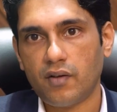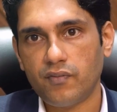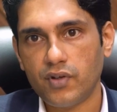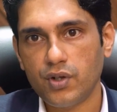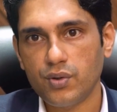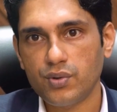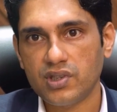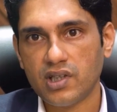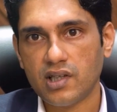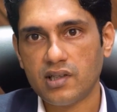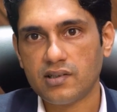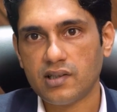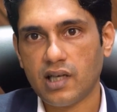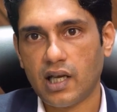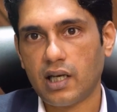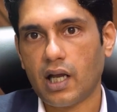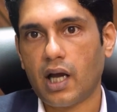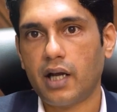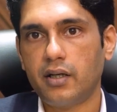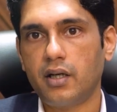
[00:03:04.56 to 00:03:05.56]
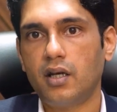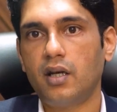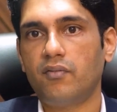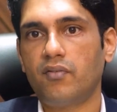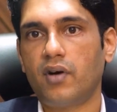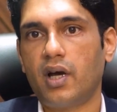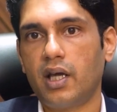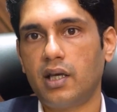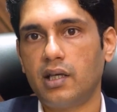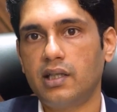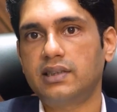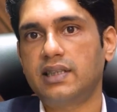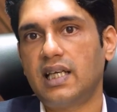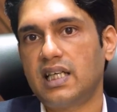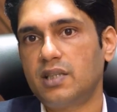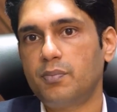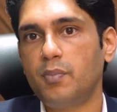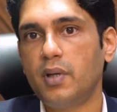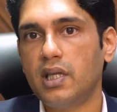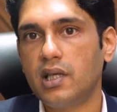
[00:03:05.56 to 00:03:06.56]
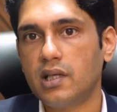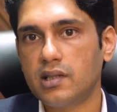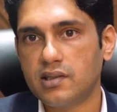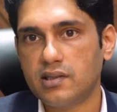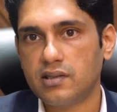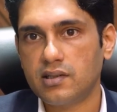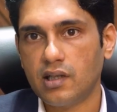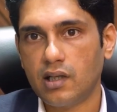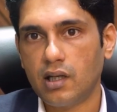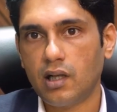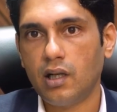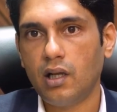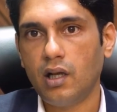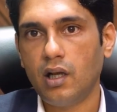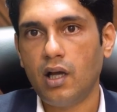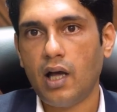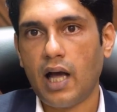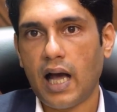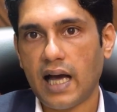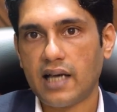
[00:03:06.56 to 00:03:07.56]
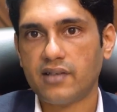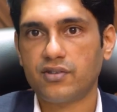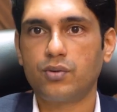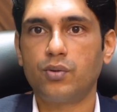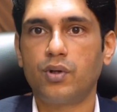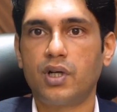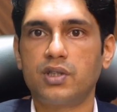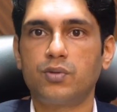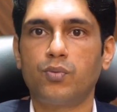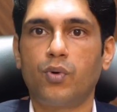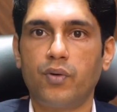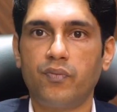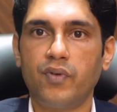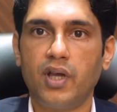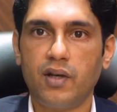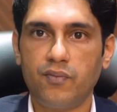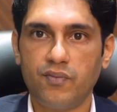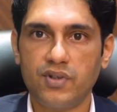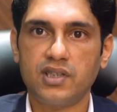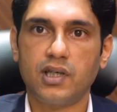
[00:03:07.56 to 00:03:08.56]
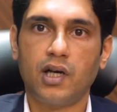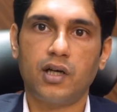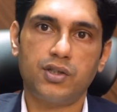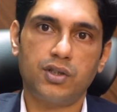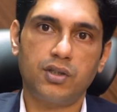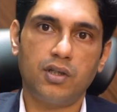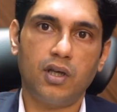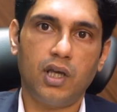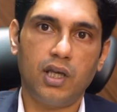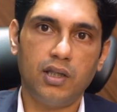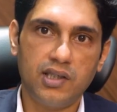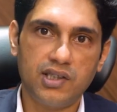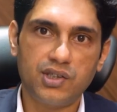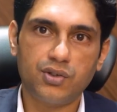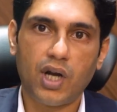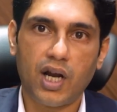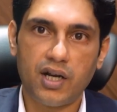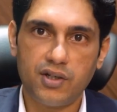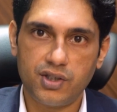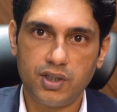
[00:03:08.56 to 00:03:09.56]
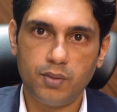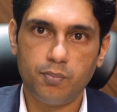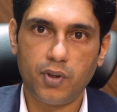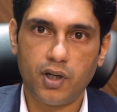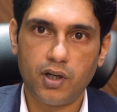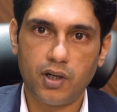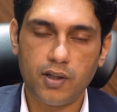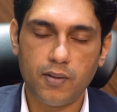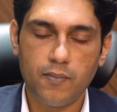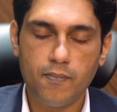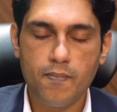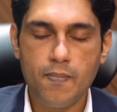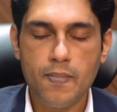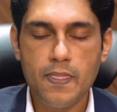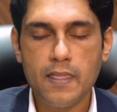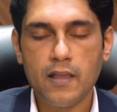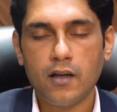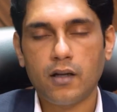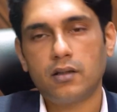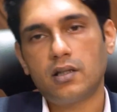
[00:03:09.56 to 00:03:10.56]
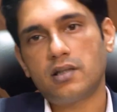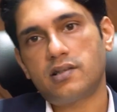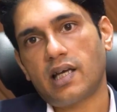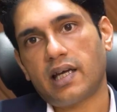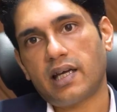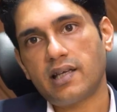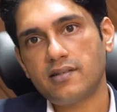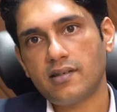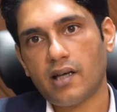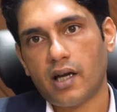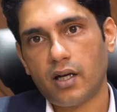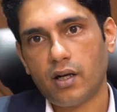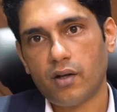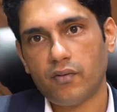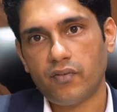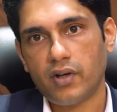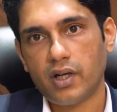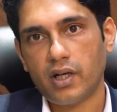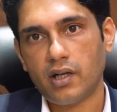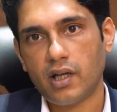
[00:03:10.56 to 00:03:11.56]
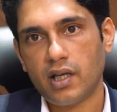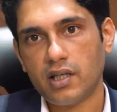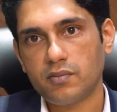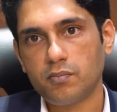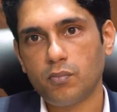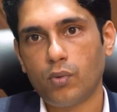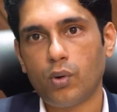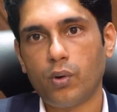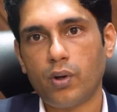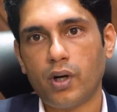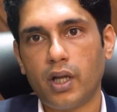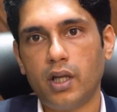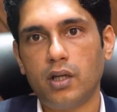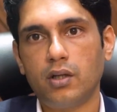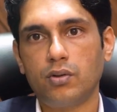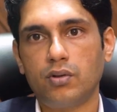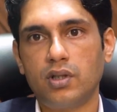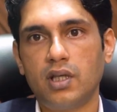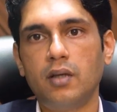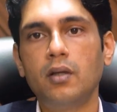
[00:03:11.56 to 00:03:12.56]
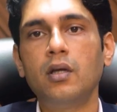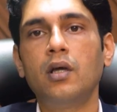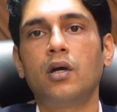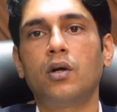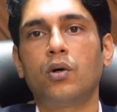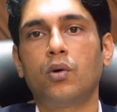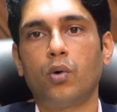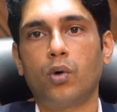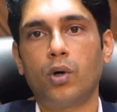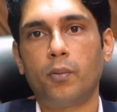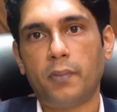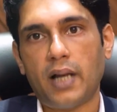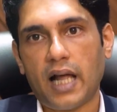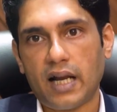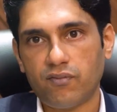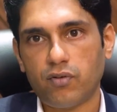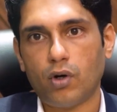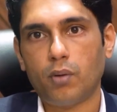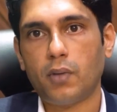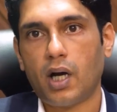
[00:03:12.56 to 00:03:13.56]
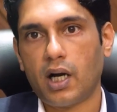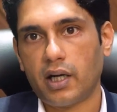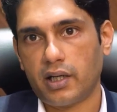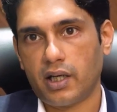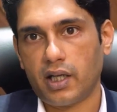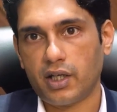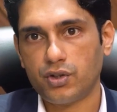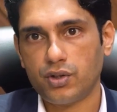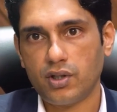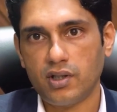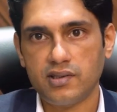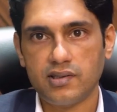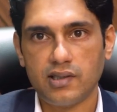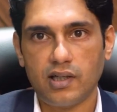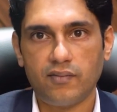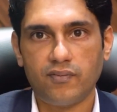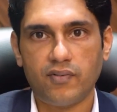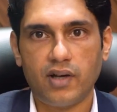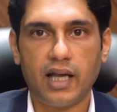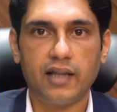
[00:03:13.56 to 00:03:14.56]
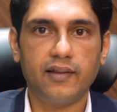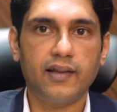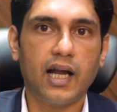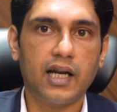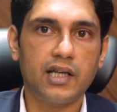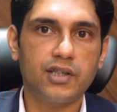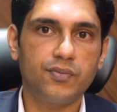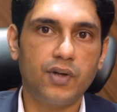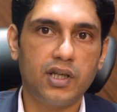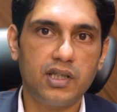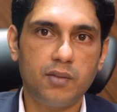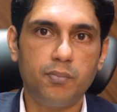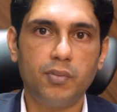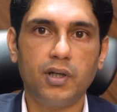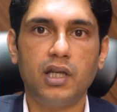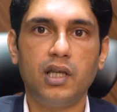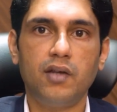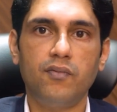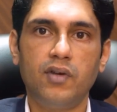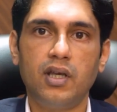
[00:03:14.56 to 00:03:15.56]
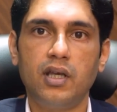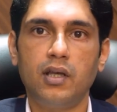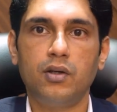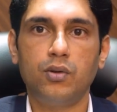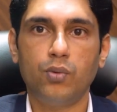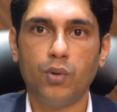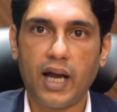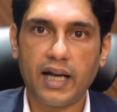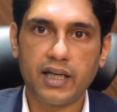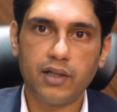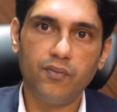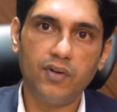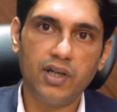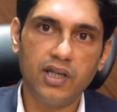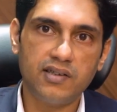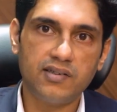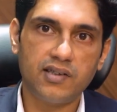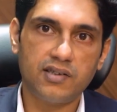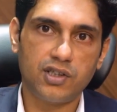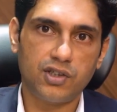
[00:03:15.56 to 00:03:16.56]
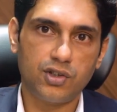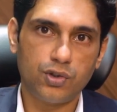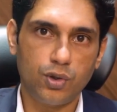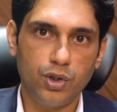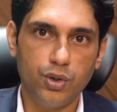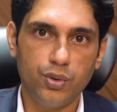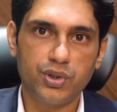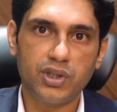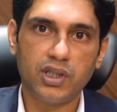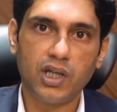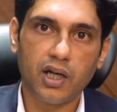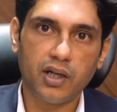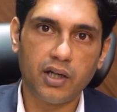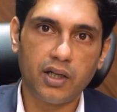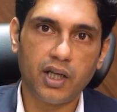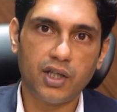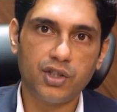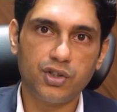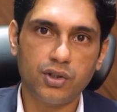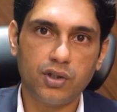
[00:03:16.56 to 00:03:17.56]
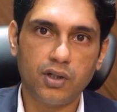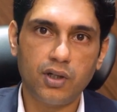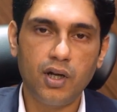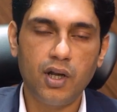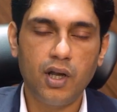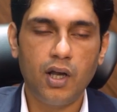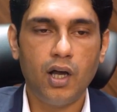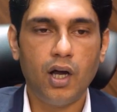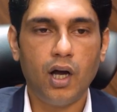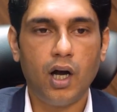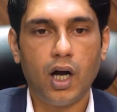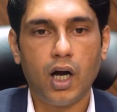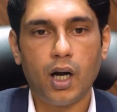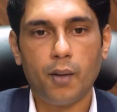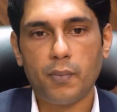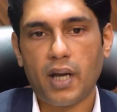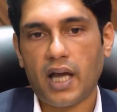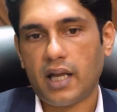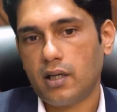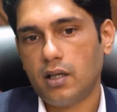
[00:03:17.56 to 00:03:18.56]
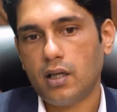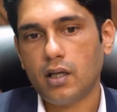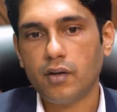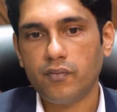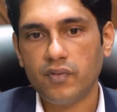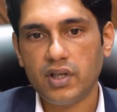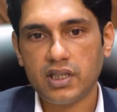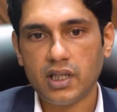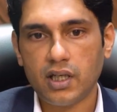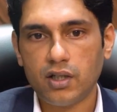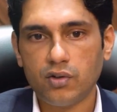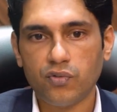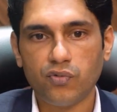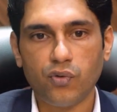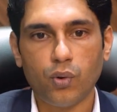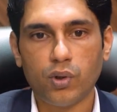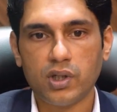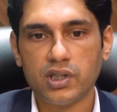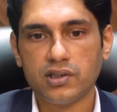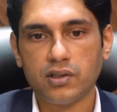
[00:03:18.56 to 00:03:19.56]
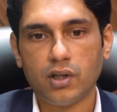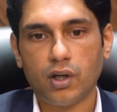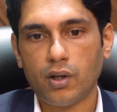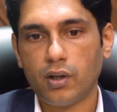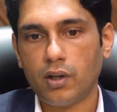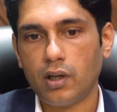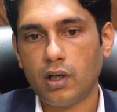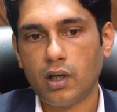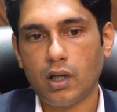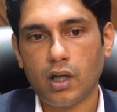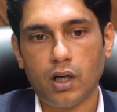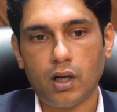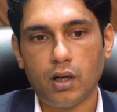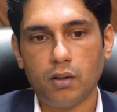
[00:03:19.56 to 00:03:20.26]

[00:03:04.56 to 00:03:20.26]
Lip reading: of users and identifying is the experience still as good as what we envisaged in the strategy part. The second side of it is more into the core platform architecture itself. And that is where typically we do activities such as solution architecture. And here we tend to focus on